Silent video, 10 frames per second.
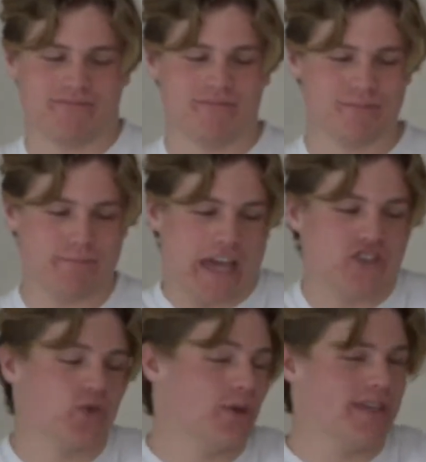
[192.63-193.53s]
May as
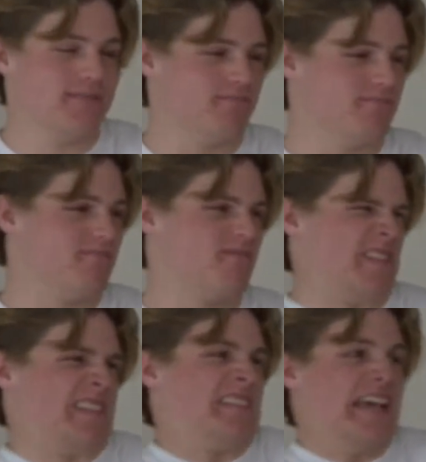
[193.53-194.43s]
well be
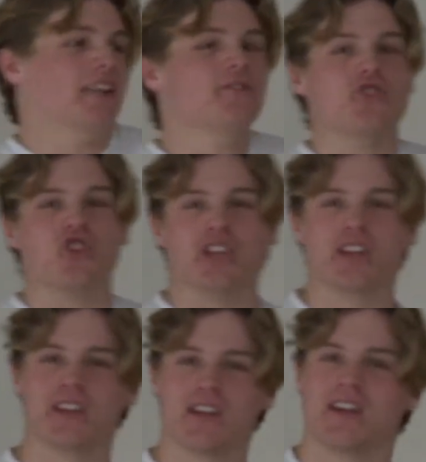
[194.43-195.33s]
television.
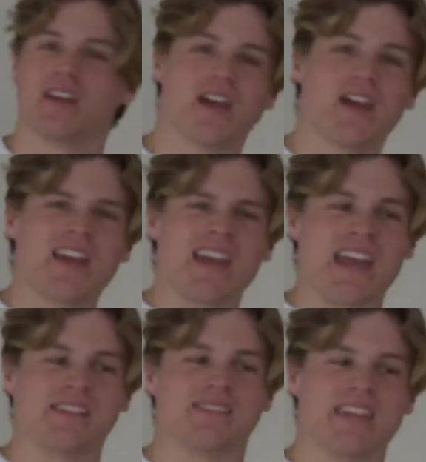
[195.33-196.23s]

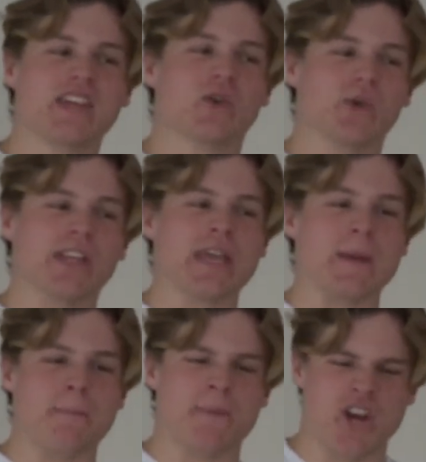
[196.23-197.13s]
It's equally
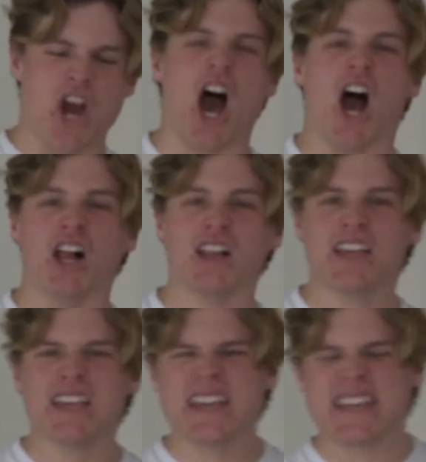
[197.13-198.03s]
banal,
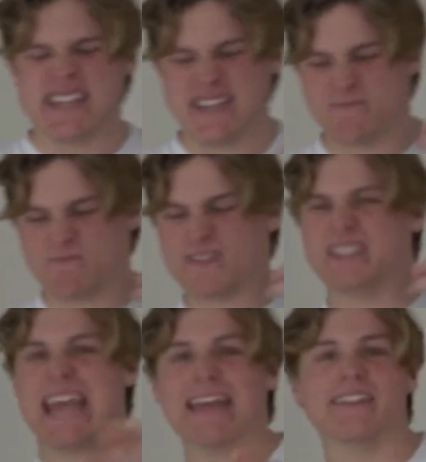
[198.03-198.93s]

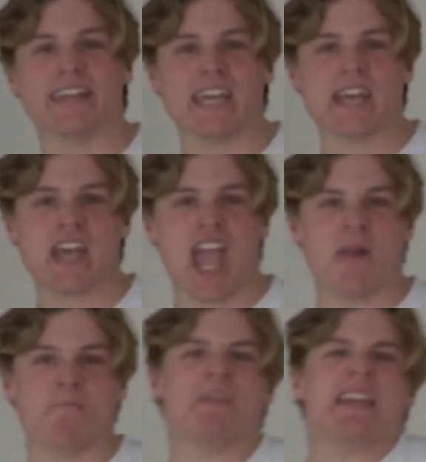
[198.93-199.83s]
deadly, and
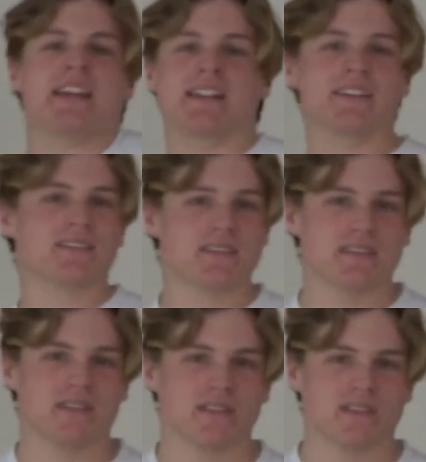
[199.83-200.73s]
meaningless.
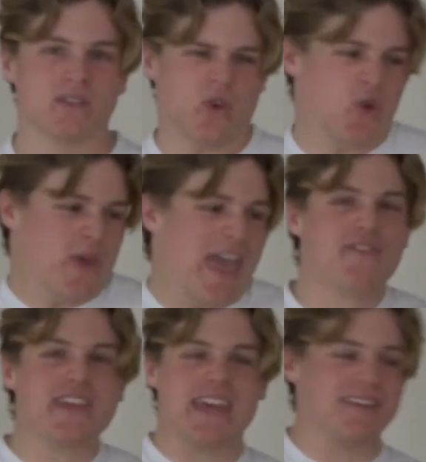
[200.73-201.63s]
All we ever
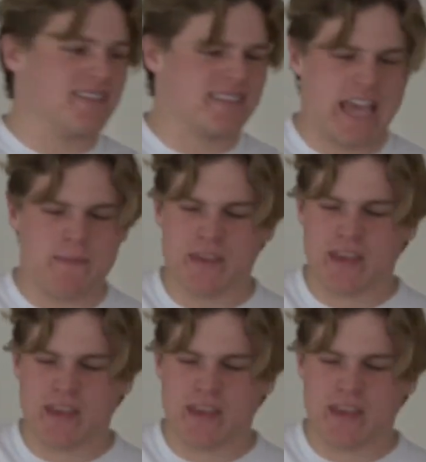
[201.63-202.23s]
get is the same